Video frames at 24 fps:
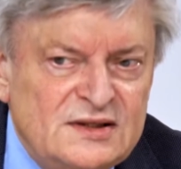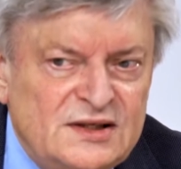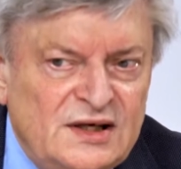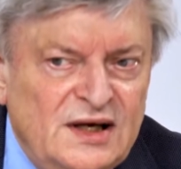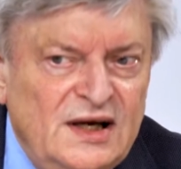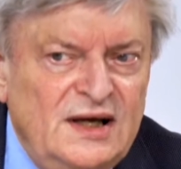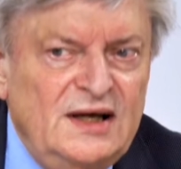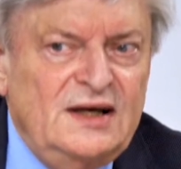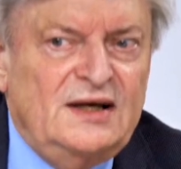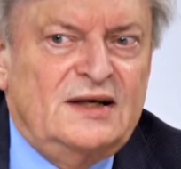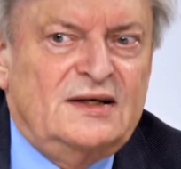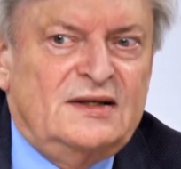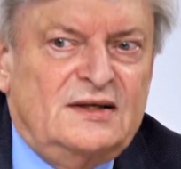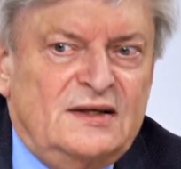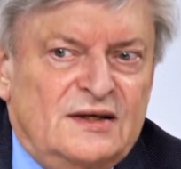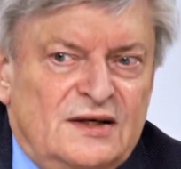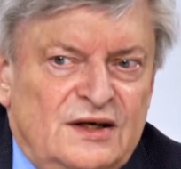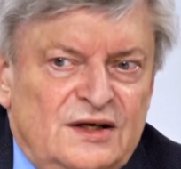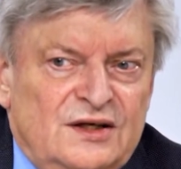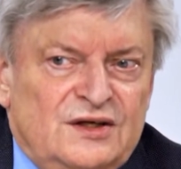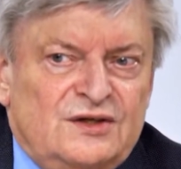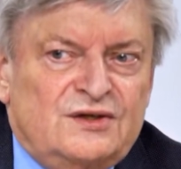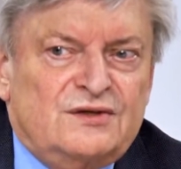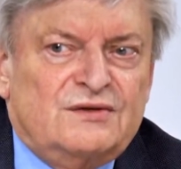take the
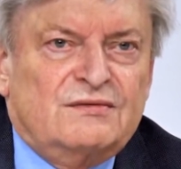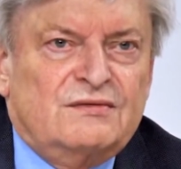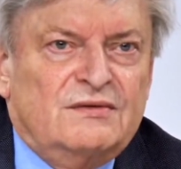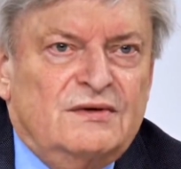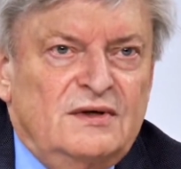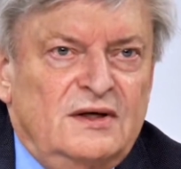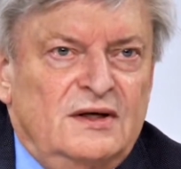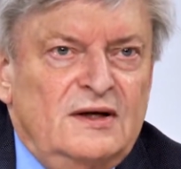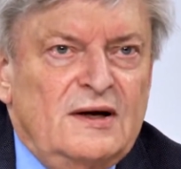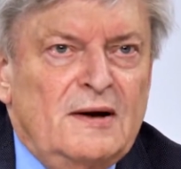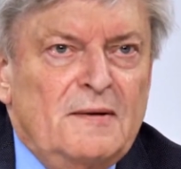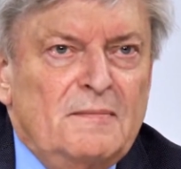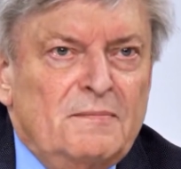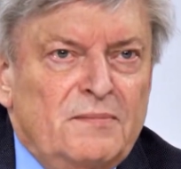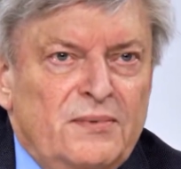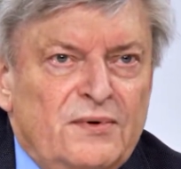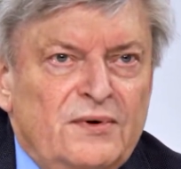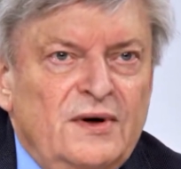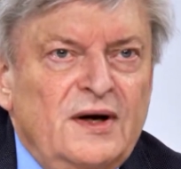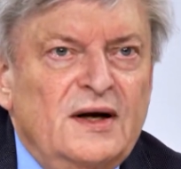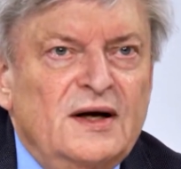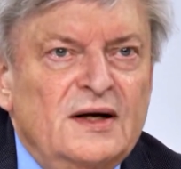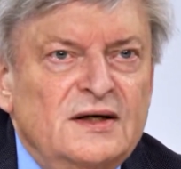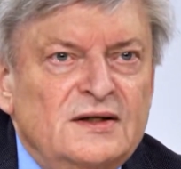history and
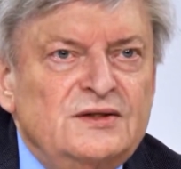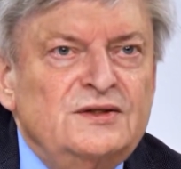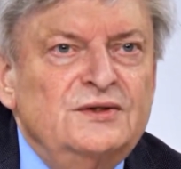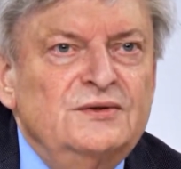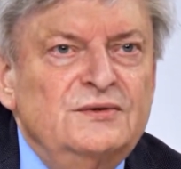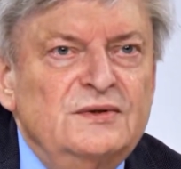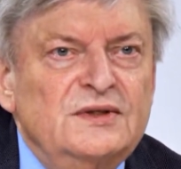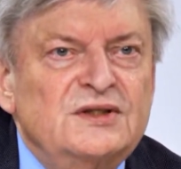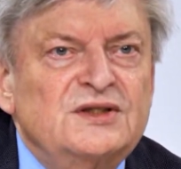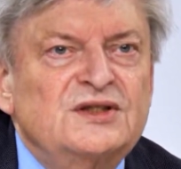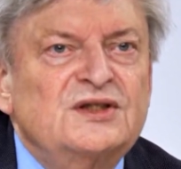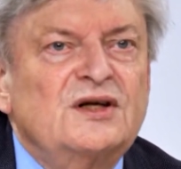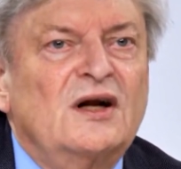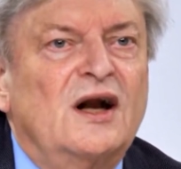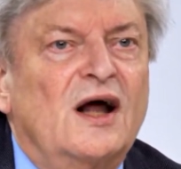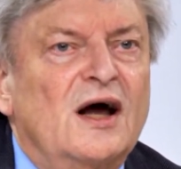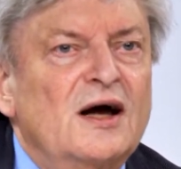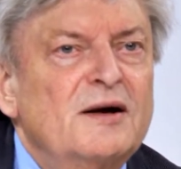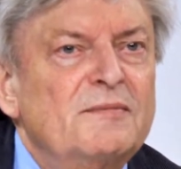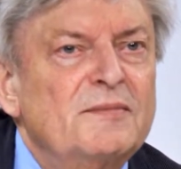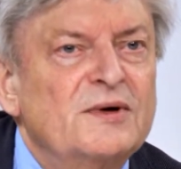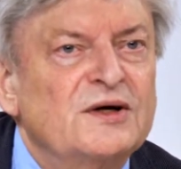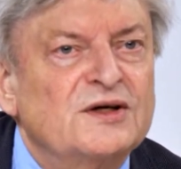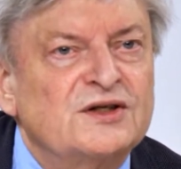bring it to its
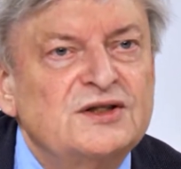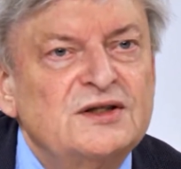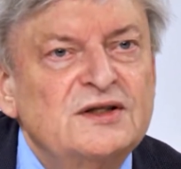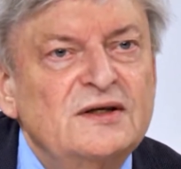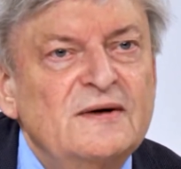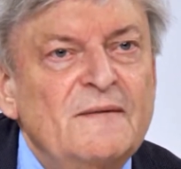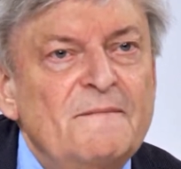climax,